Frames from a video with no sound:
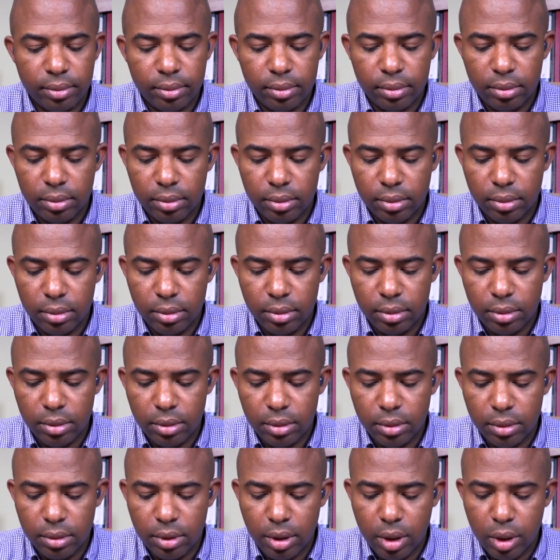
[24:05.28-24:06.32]

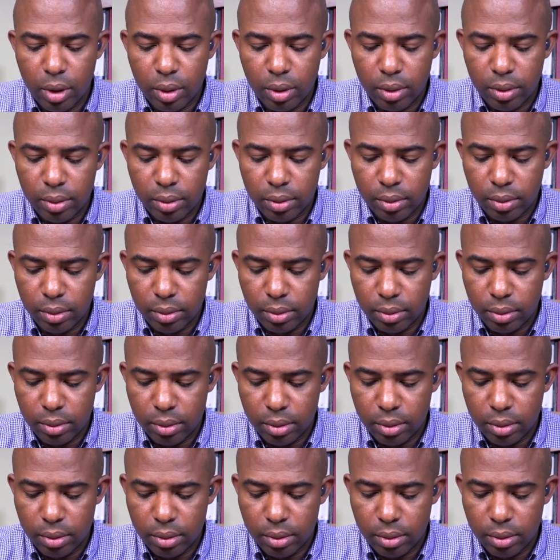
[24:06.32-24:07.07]
[no speech]